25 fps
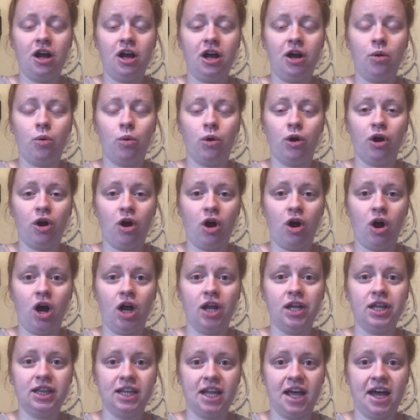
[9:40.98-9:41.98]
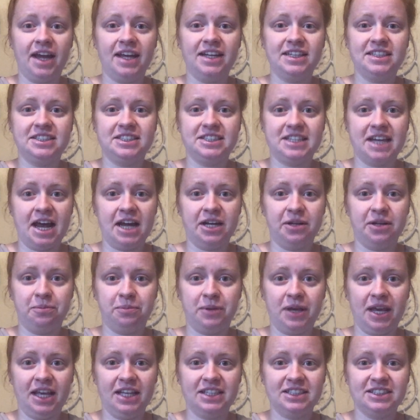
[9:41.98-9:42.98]
or online
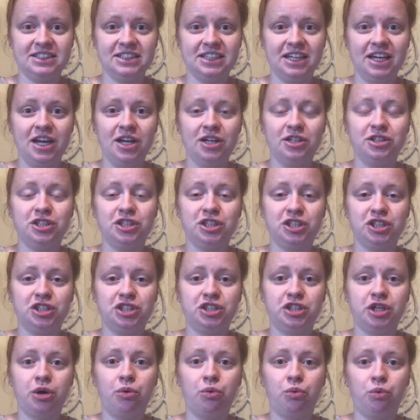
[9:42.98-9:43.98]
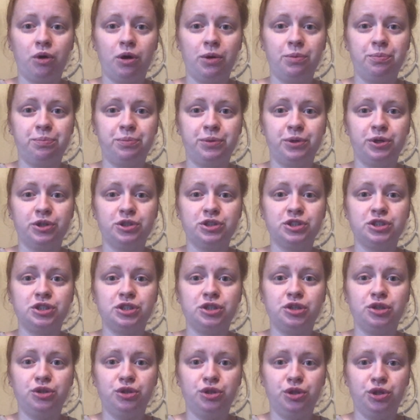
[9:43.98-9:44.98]
database to show what books
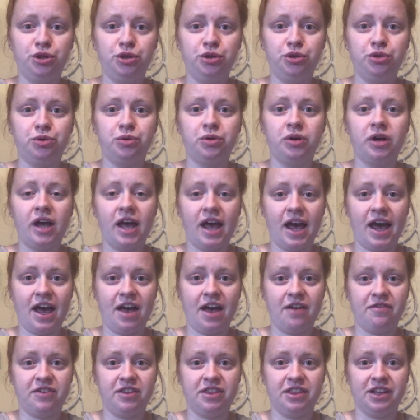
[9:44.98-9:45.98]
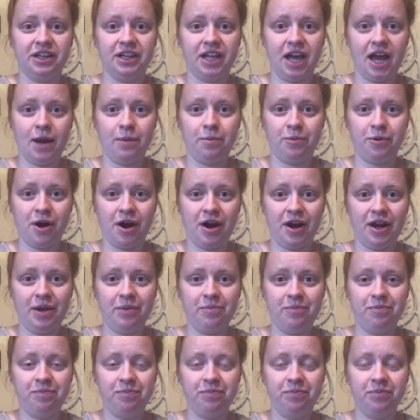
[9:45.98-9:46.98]
you have in the library.
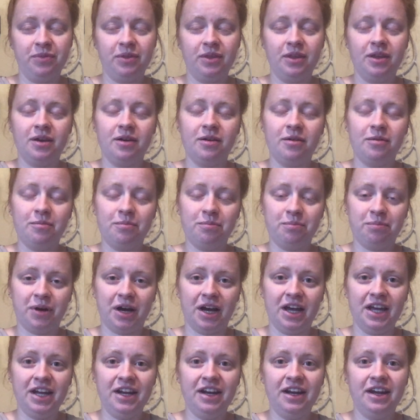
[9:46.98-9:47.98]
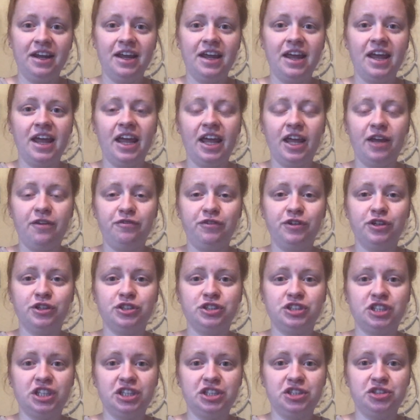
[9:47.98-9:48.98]
But if you're
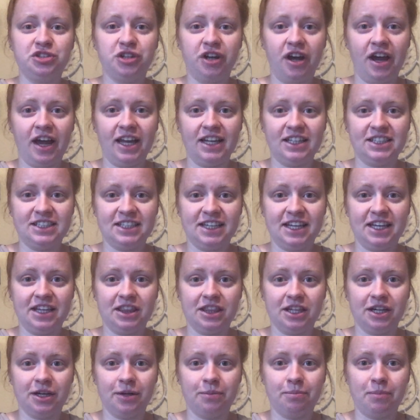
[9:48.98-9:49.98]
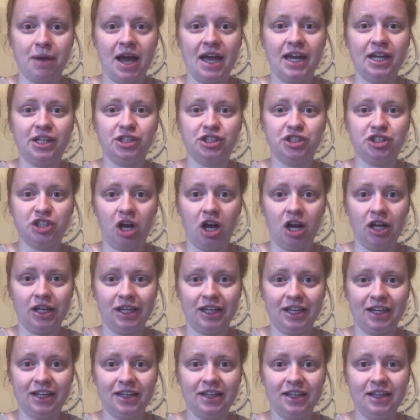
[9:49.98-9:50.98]
just trying to get their mind
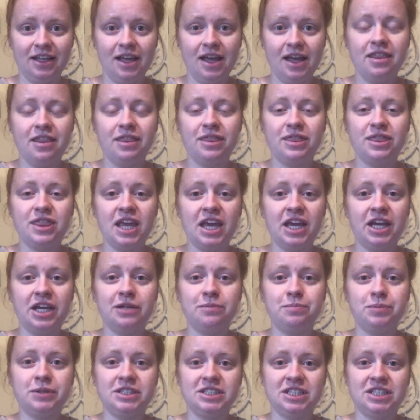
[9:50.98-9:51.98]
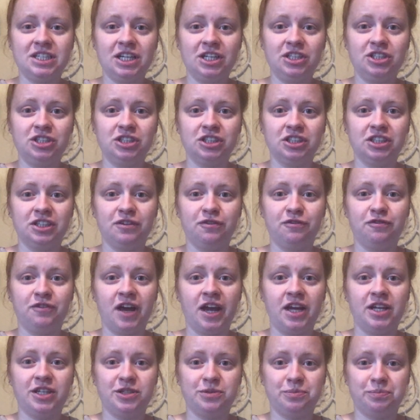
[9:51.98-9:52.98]
jogging, they could potentially
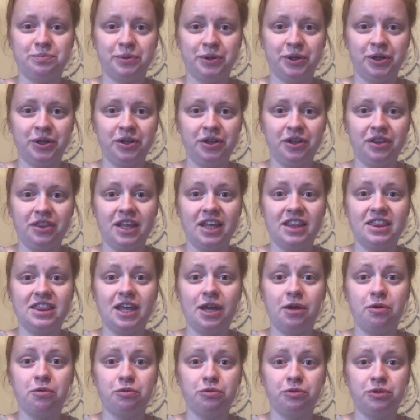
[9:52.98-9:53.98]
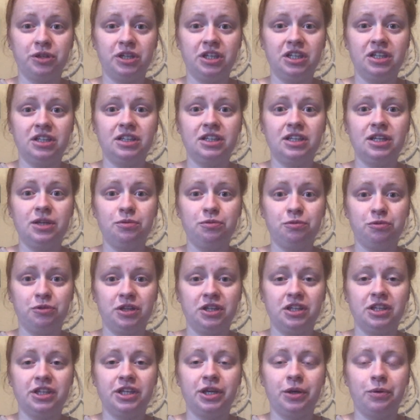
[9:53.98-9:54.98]
find a book that they really,
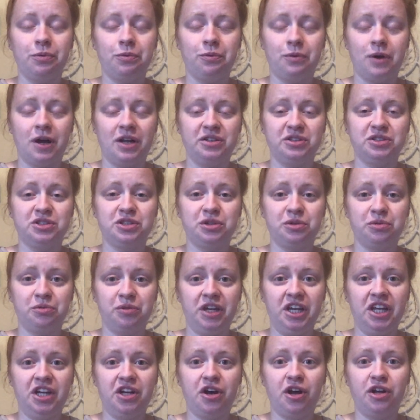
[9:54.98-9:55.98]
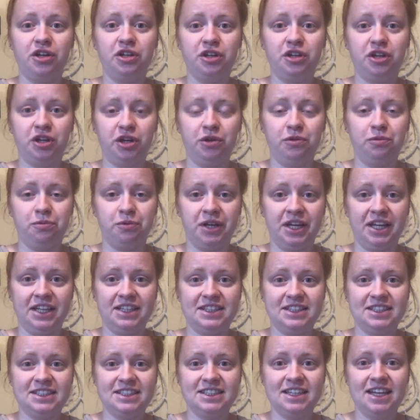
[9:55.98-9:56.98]
really want to read on
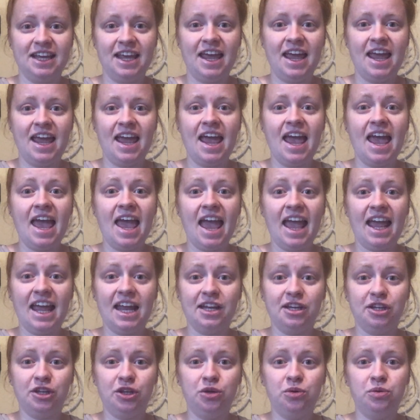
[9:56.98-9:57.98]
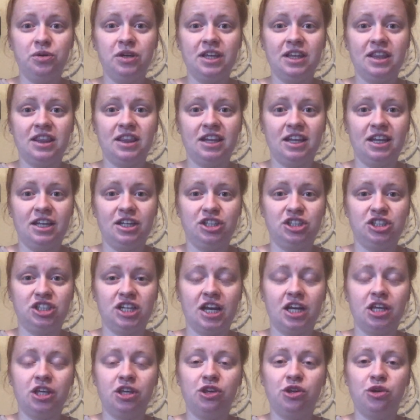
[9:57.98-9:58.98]
Goodreads, and you can then
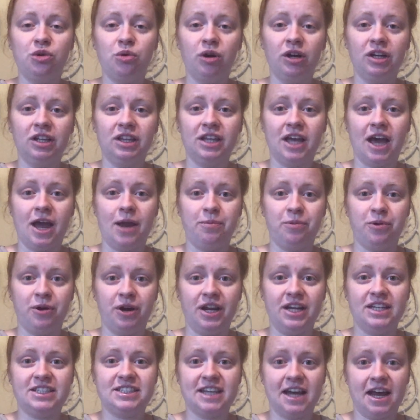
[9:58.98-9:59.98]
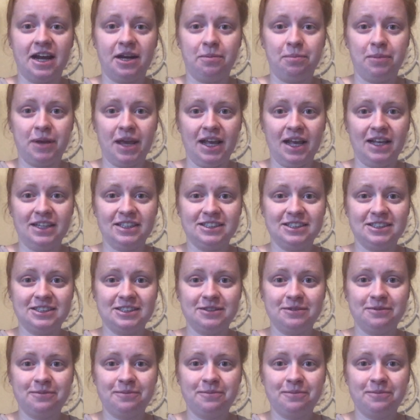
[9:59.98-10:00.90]
check your library database.